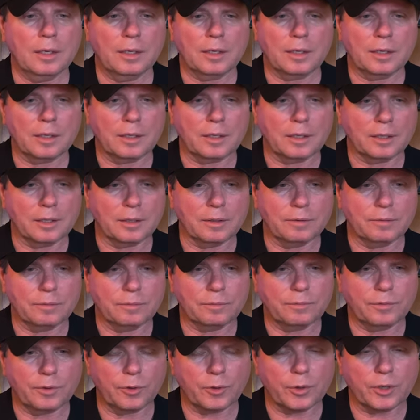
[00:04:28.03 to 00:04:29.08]
uh,
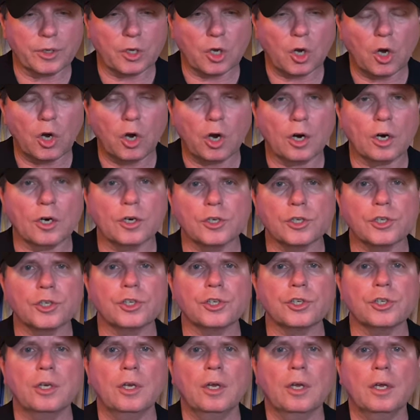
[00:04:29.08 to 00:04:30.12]
very
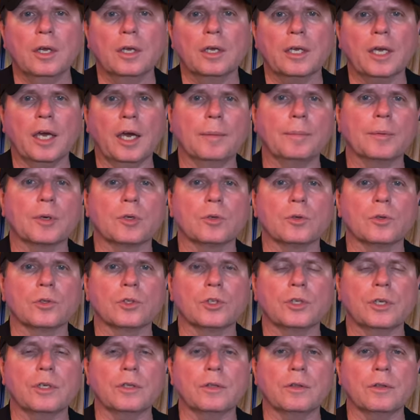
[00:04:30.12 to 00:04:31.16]
harsh chemicals
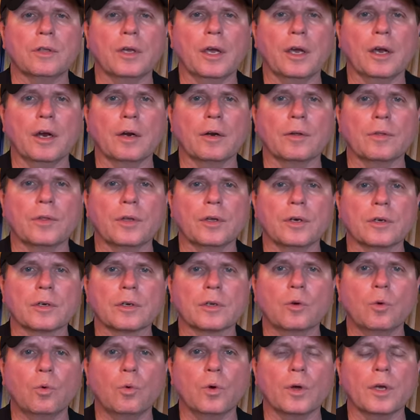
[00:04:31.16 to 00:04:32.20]
in there that are
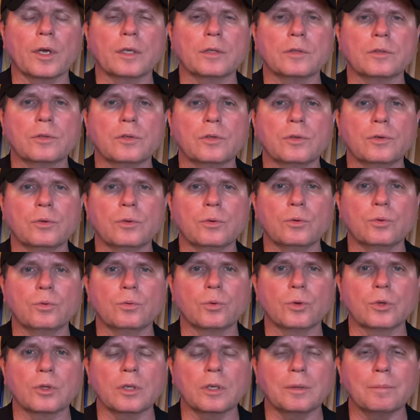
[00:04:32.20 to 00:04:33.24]
going to
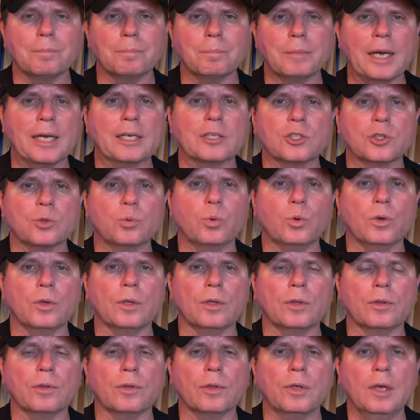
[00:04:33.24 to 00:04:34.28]
really mess
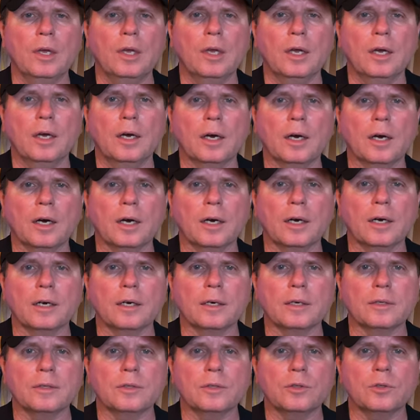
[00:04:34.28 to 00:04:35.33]
with
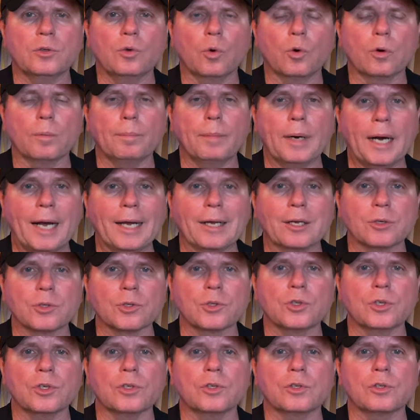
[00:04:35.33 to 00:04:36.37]
uh, your bile
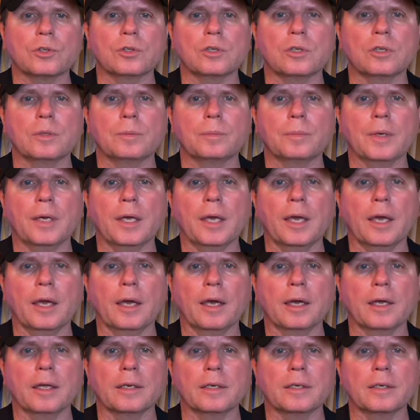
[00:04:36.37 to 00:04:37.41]
system
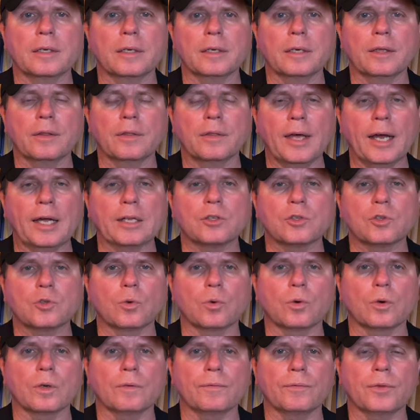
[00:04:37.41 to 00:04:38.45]
and uh, that
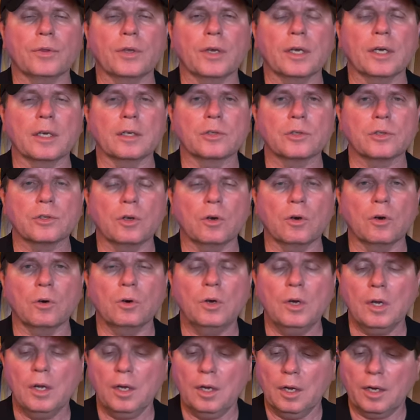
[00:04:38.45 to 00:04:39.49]
sort of thing. So
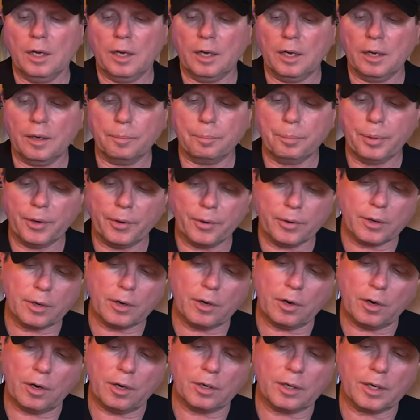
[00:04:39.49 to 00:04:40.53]
uh,
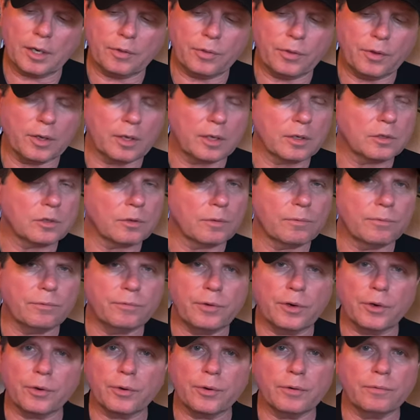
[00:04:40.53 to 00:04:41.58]
ParaGuard, I think, is a
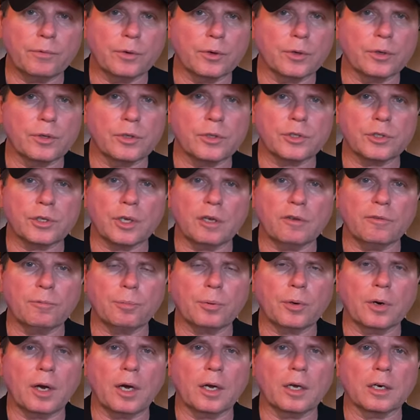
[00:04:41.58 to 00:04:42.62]
very, very safe
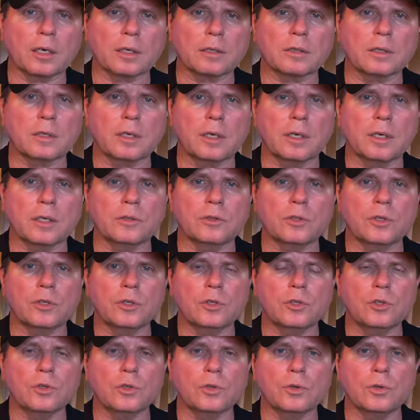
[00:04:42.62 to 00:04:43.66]
product uh, to
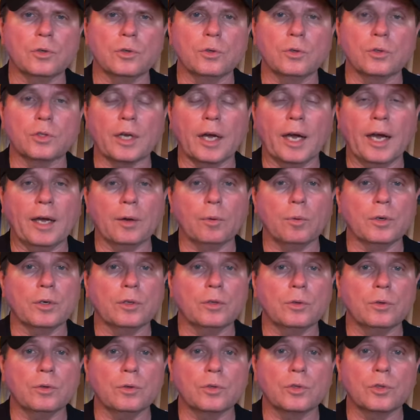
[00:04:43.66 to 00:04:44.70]
use. I would
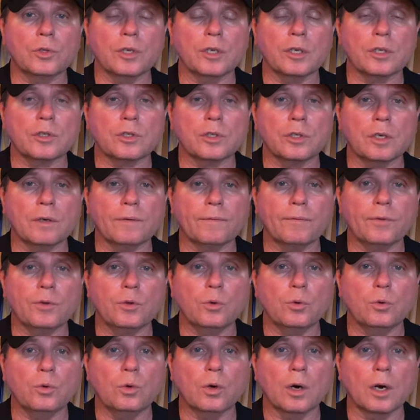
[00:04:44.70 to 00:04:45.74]
use this if
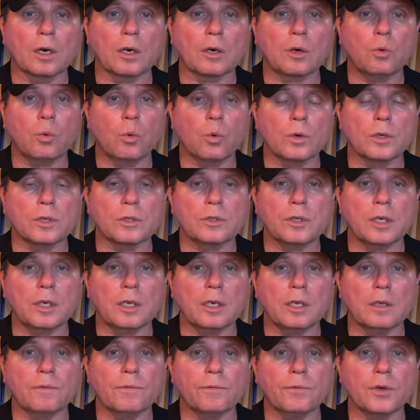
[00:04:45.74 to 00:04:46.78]
you are
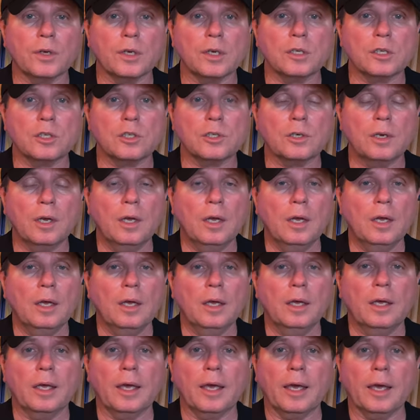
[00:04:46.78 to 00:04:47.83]
quarantining fish
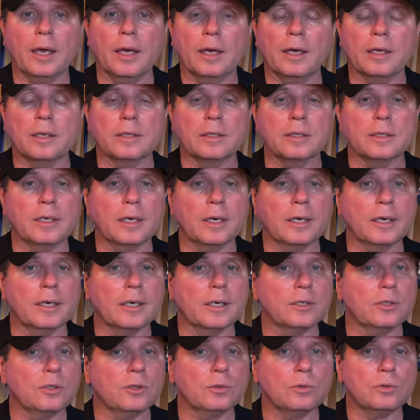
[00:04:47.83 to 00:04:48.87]
and
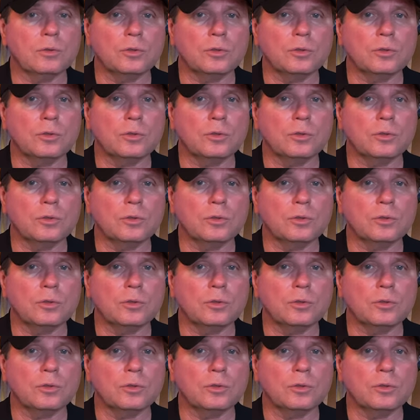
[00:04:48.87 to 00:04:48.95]
uh, you